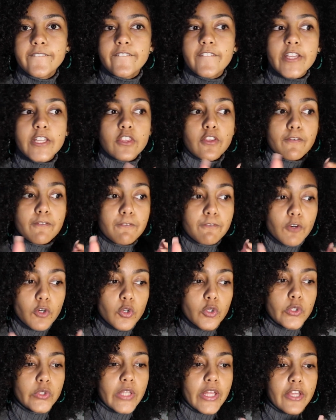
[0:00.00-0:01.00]
the
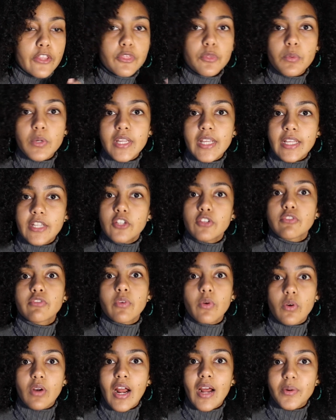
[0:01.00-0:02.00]
full like 3 to
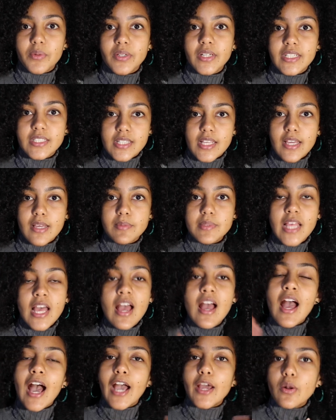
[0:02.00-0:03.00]
4 hour exams.
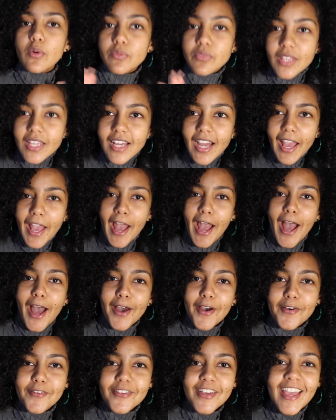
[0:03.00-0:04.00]
I don't think I
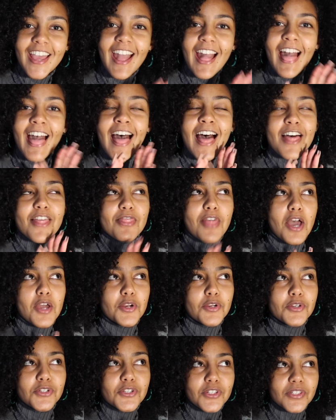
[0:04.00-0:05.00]
have that
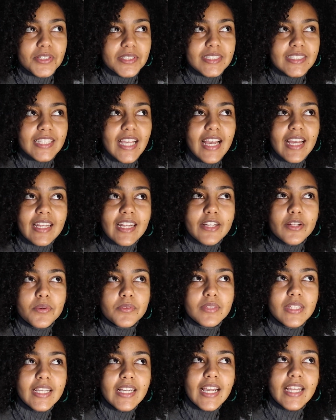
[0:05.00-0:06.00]
endurance yet, and I
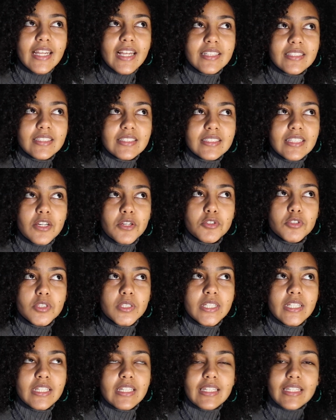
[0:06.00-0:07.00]
don't think I
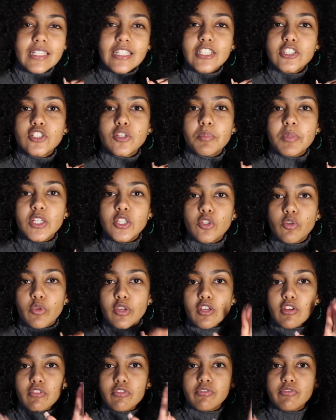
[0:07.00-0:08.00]
necessarily need to be
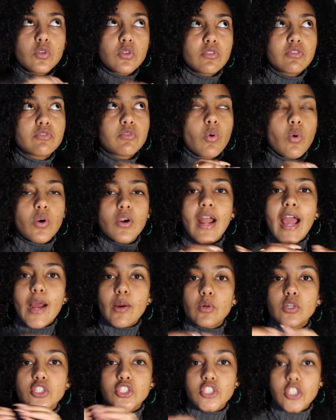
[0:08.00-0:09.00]
doing full
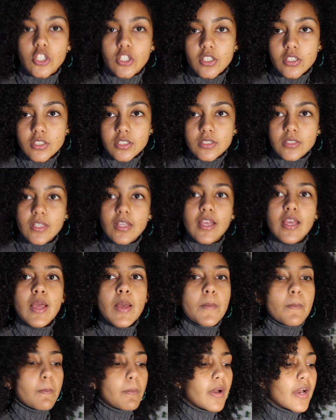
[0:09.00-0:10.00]
4-hour chunks,
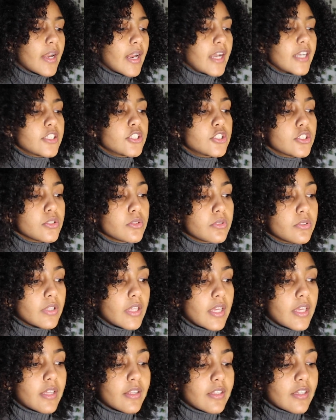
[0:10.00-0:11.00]
but I do
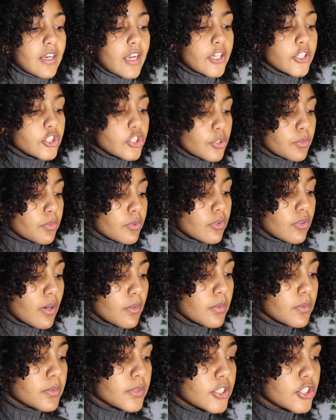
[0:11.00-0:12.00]
think that I should
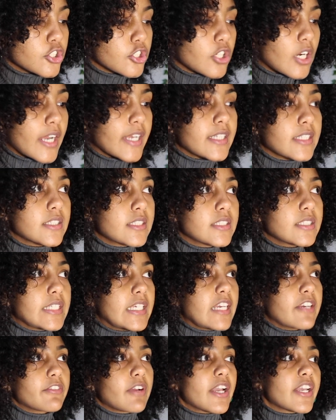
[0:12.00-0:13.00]
probably try and
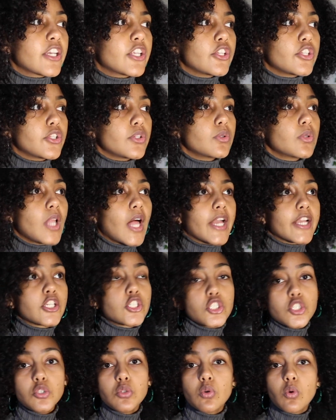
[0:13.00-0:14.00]
see if I can do like
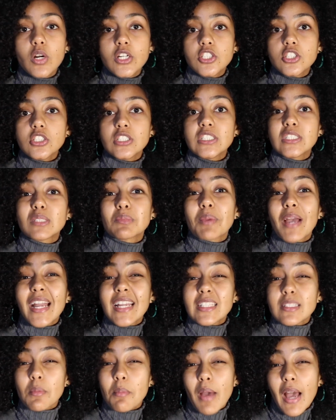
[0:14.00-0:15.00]
2 questions
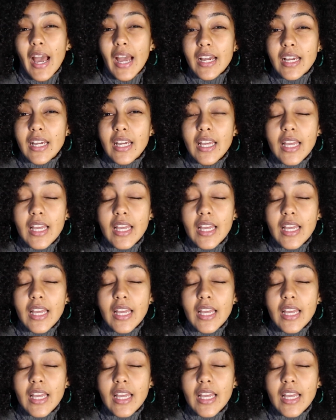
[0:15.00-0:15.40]
back to back,